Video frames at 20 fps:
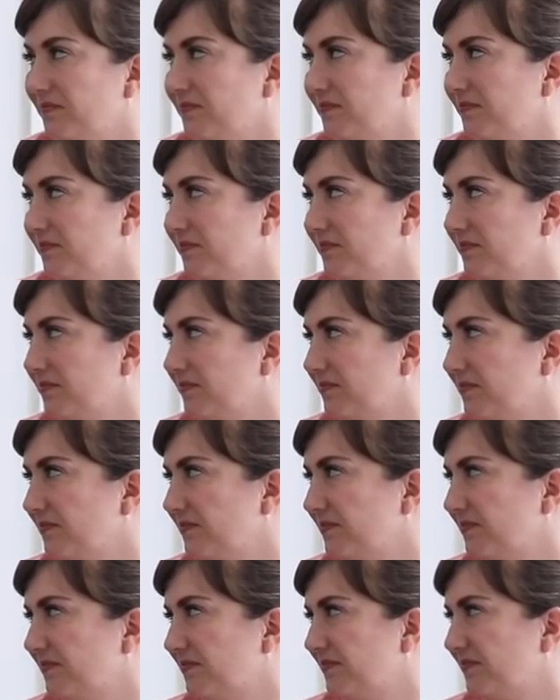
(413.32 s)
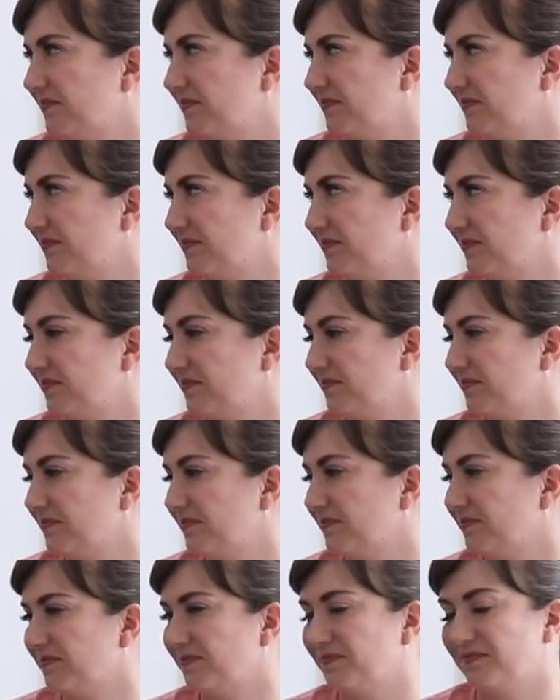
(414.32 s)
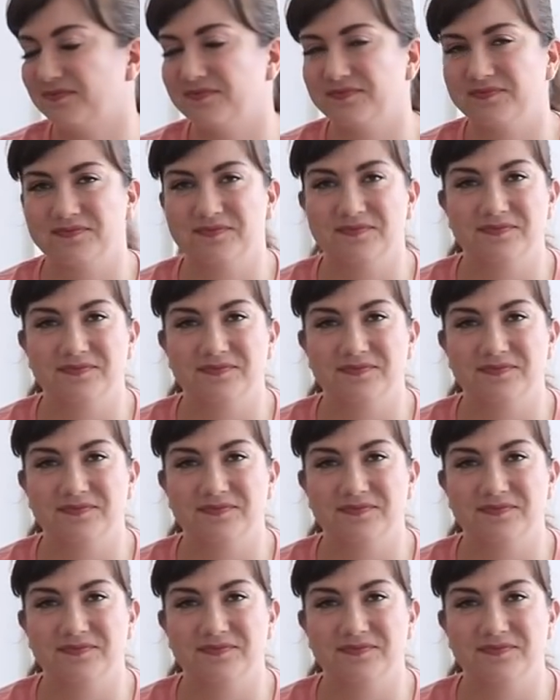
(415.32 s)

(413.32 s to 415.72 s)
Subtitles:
(not speaking)